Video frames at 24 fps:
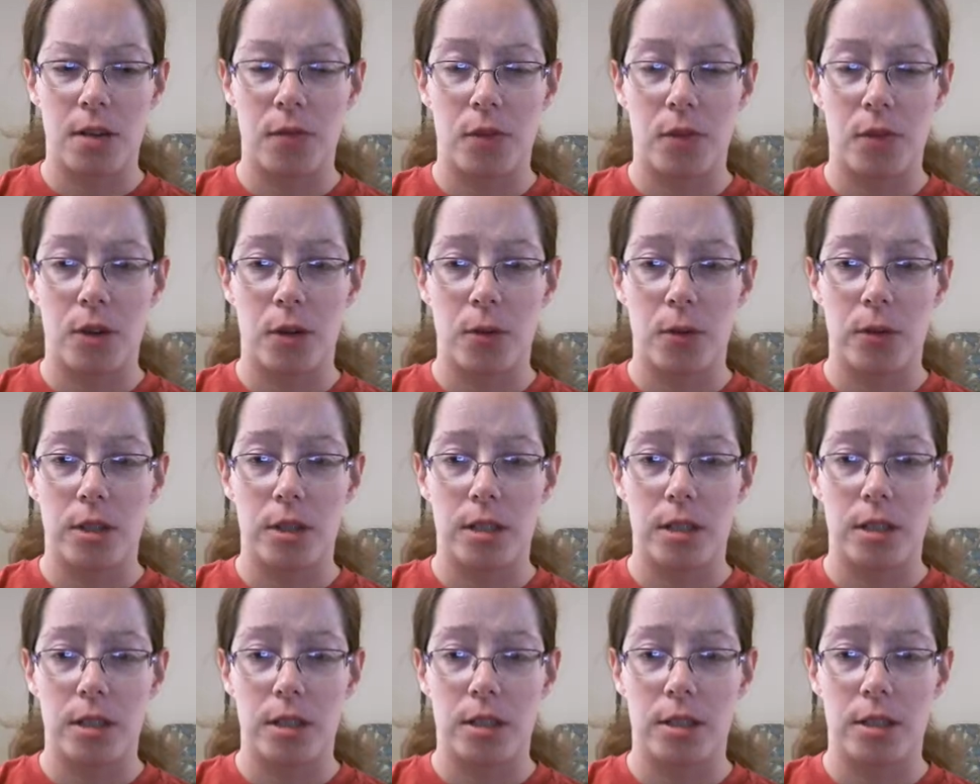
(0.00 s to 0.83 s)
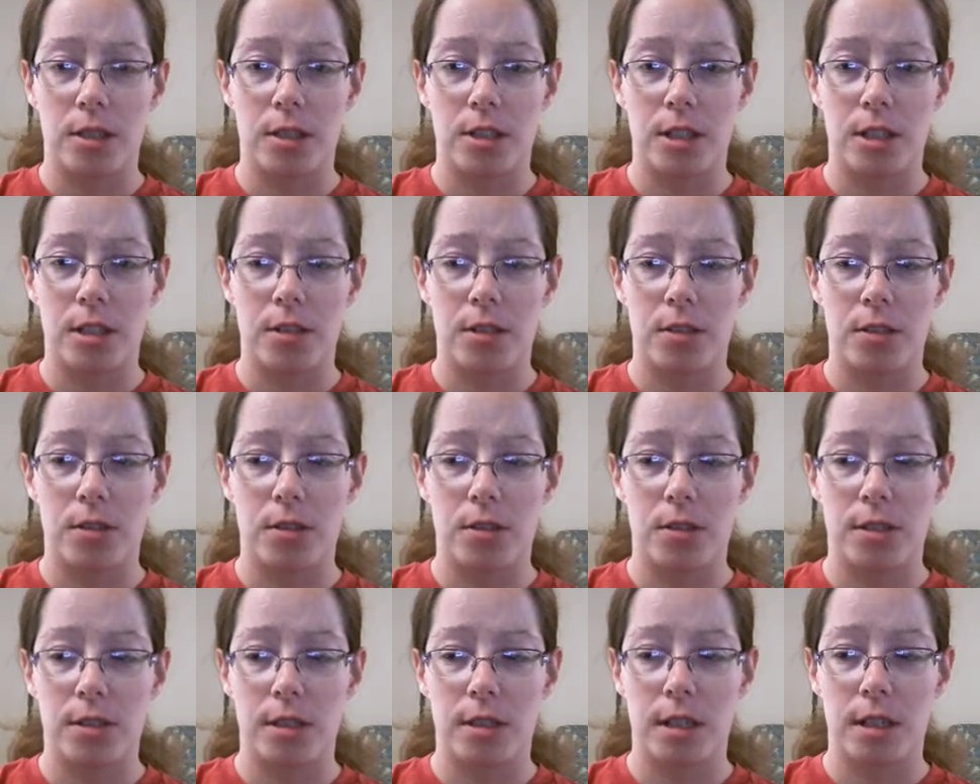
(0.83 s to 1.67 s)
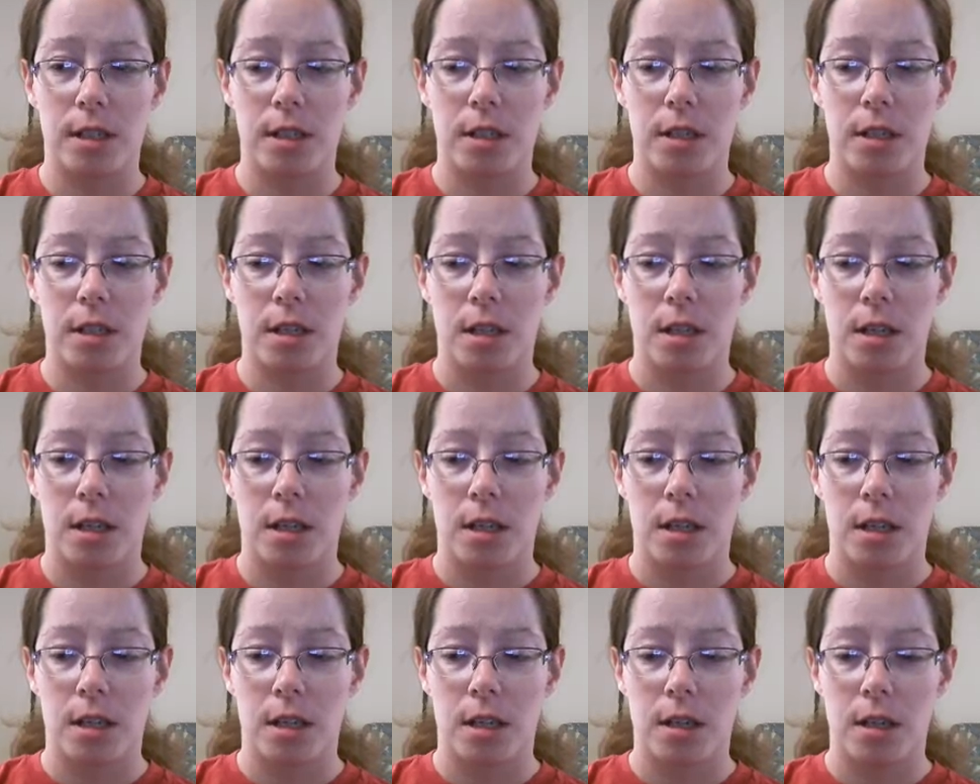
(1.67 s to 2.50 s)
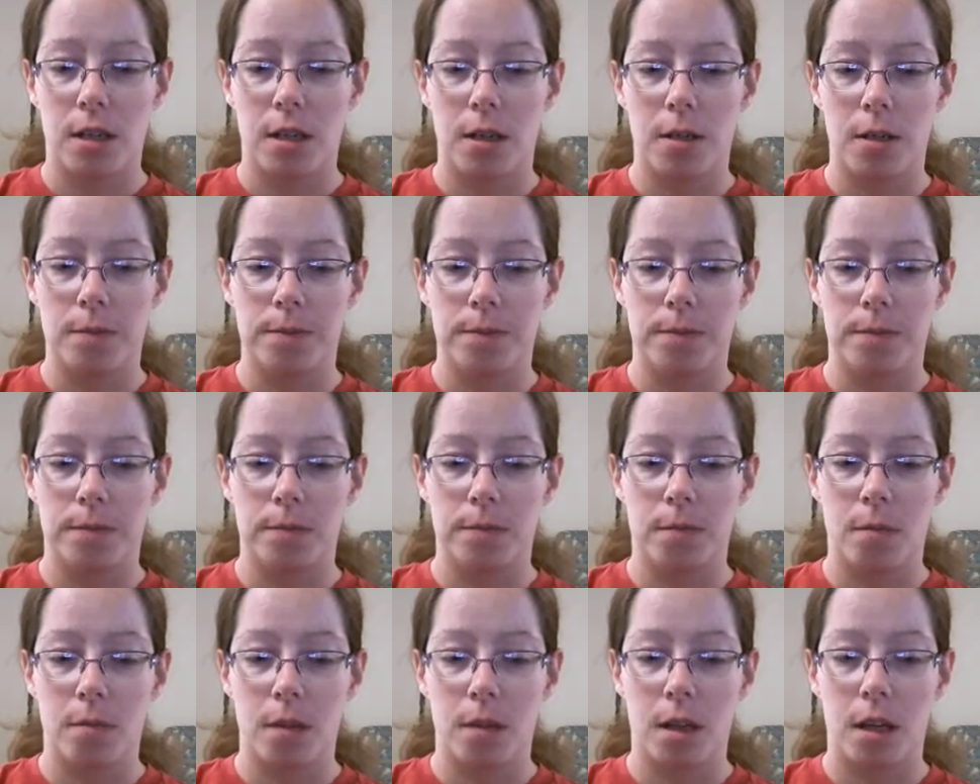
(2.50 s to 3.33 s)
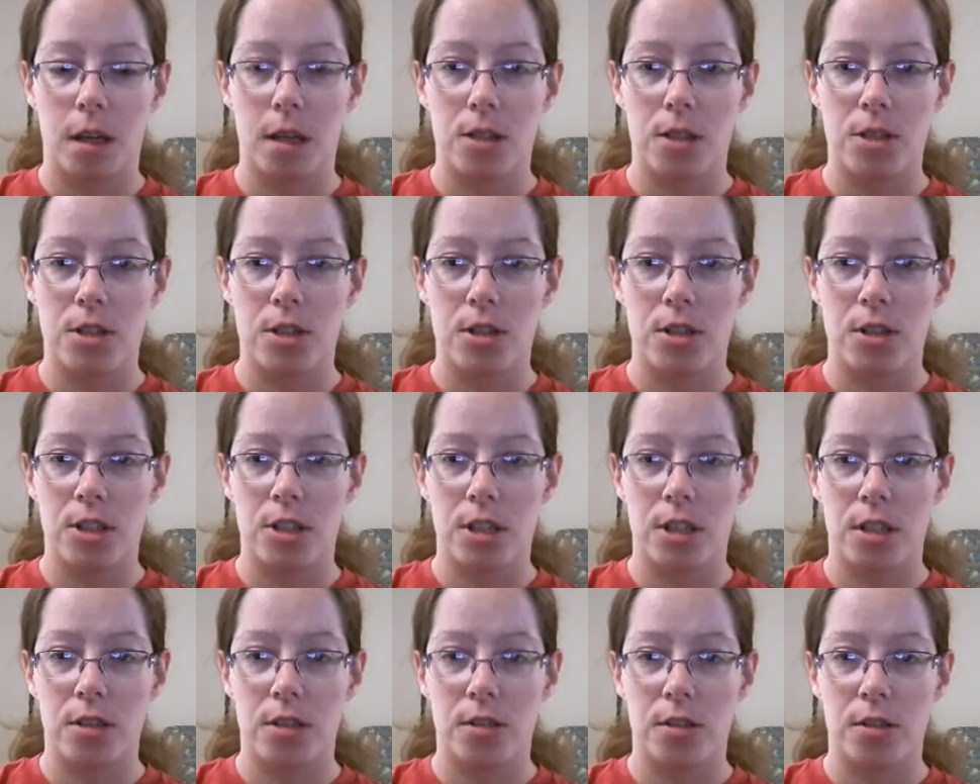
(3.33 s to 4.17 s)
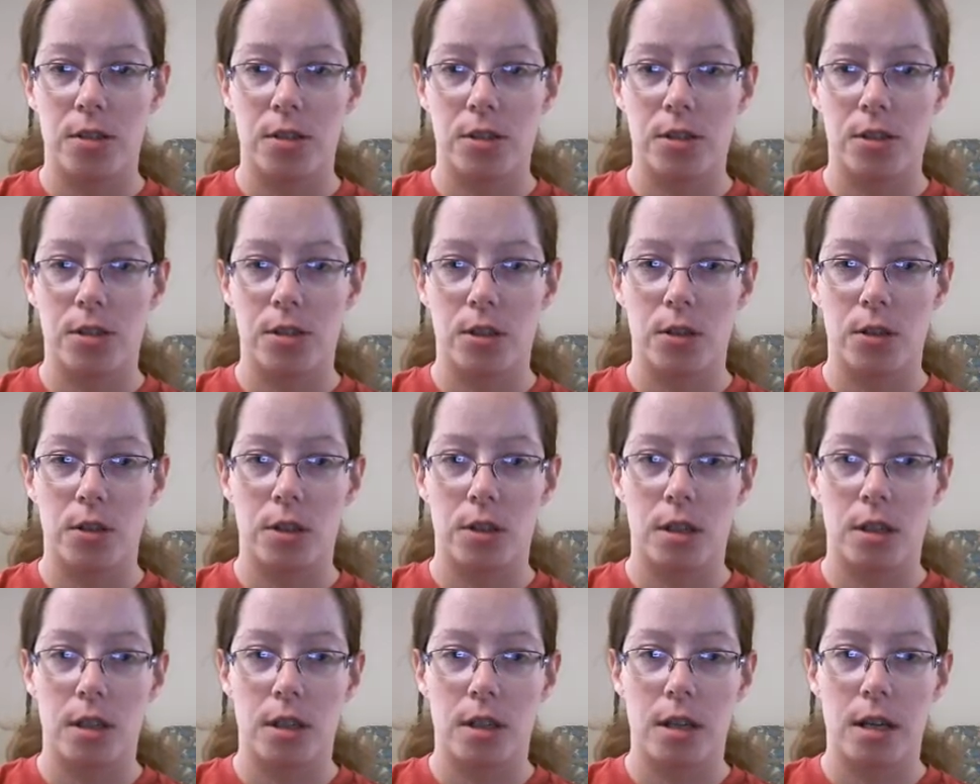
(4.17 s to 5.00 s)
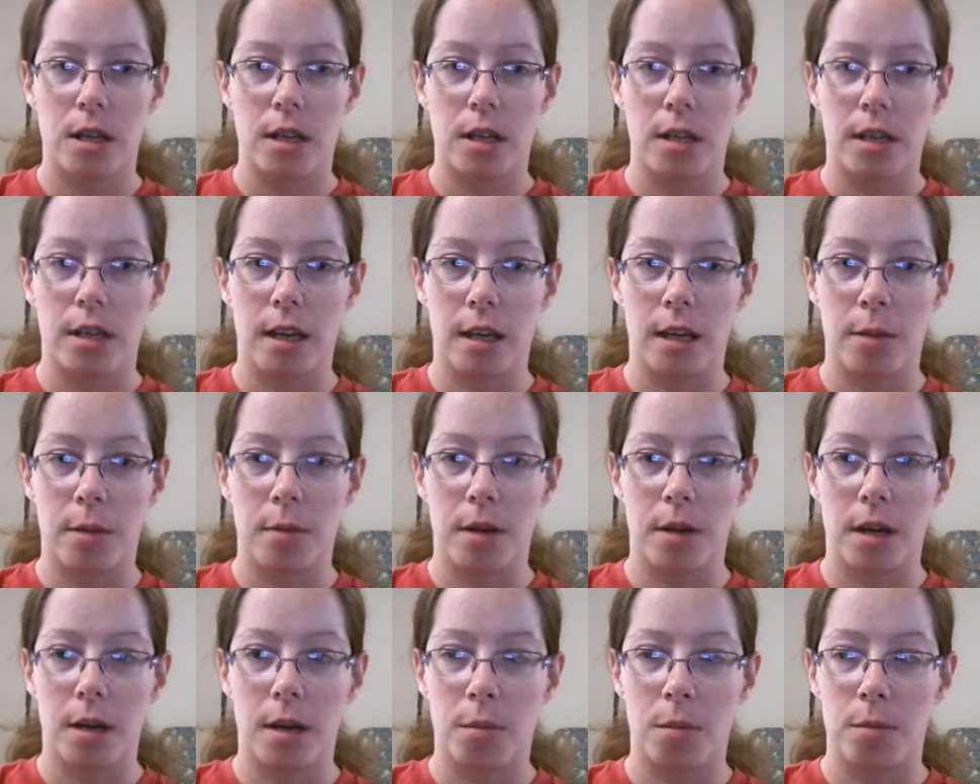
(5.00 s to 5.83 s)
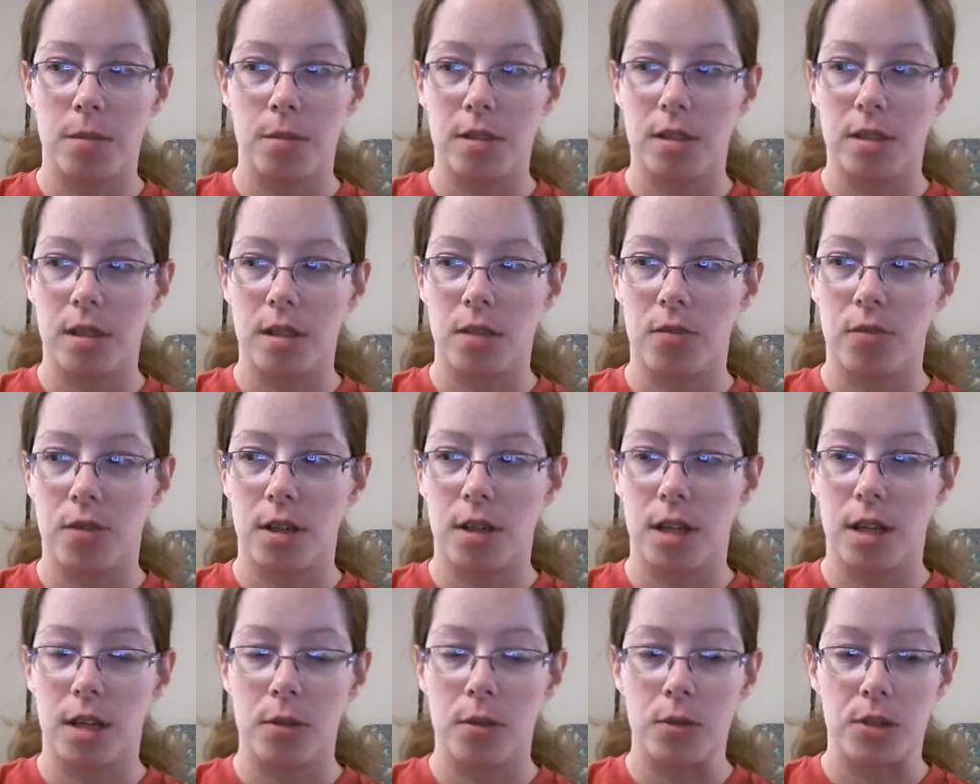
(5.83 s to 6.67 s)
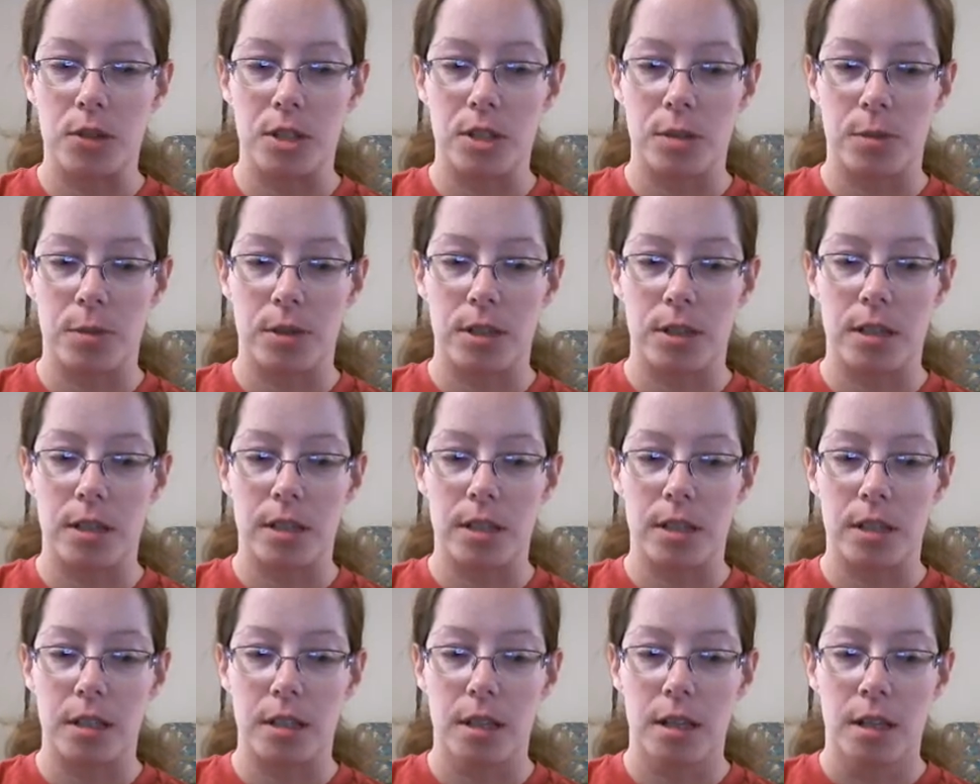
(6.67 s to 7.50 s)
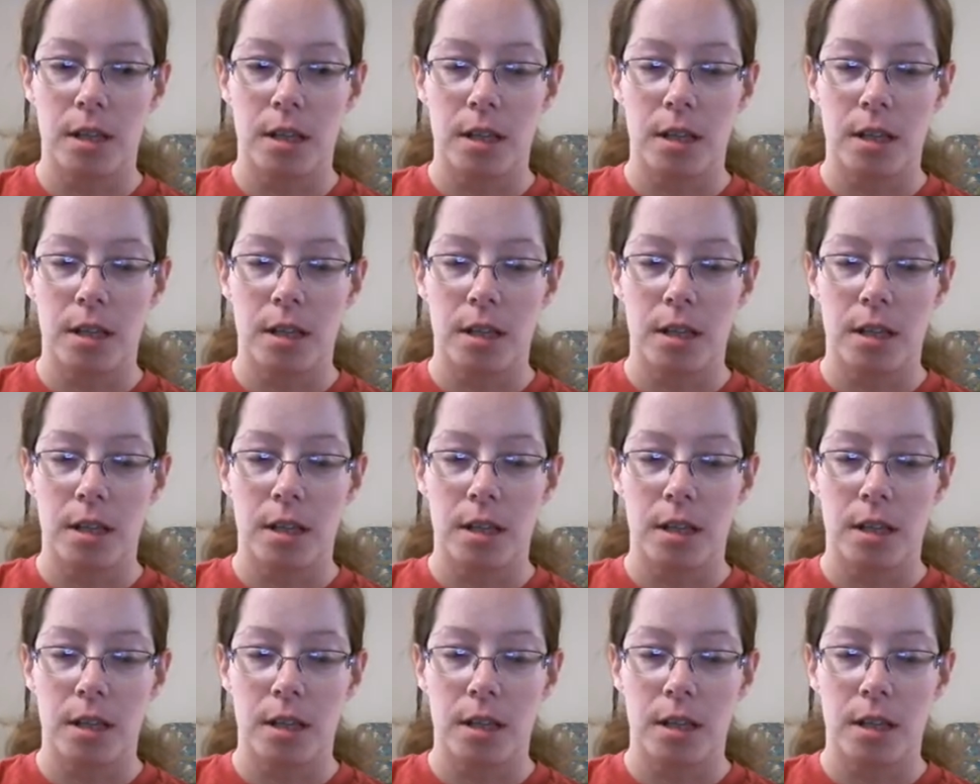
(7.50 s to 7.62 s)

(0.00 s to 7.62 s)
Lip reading: of Korean channels and Asian channels, so you get a lot of the K-pop stuff on, which is pretty neat.